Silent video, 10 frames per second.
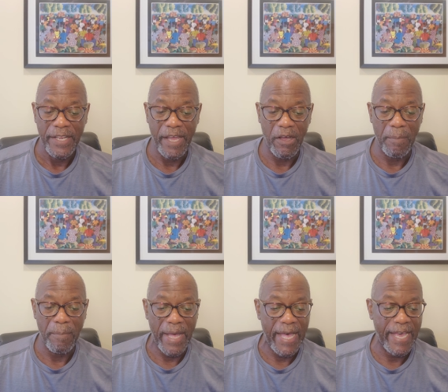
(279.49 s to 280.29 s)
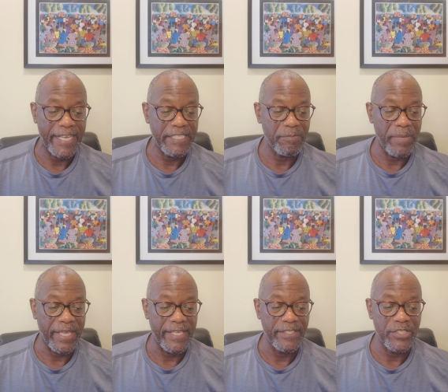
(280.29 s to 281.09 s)
Now, abide
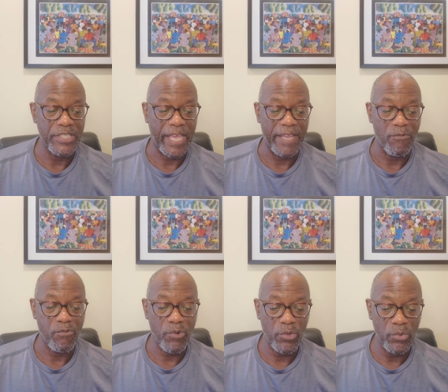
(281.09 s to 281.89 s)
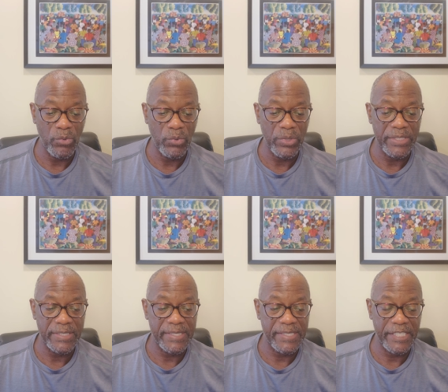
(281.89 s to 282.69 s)
means a rule,
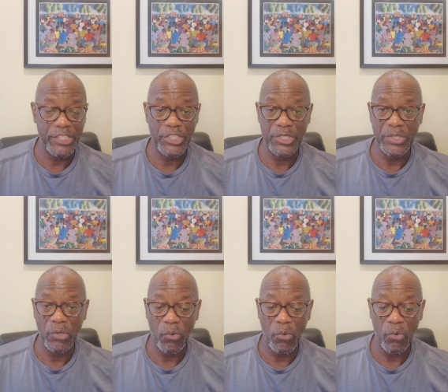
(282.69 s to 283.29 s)
decision,